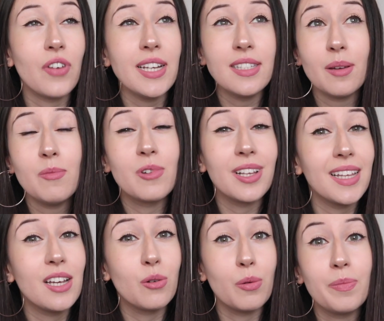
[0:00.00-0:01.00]
find some really
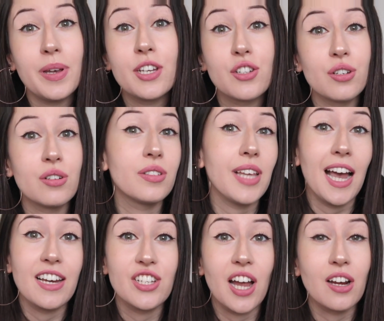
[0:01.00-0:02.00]
cool pictures,
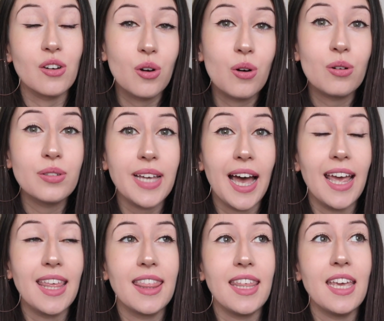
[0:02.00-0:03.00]
hashtag goals,
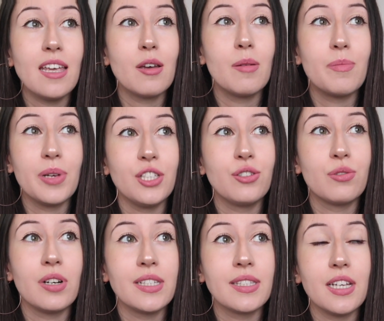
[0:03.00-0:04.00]
I think
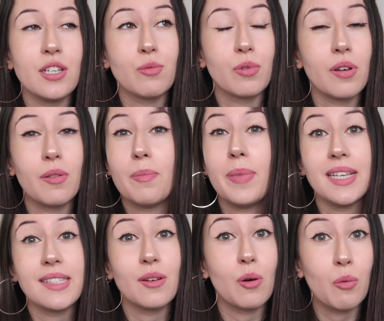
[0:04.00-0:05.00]
Pinterest is one of the
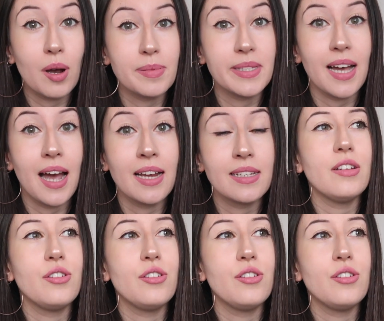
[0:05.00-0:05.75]
best websites.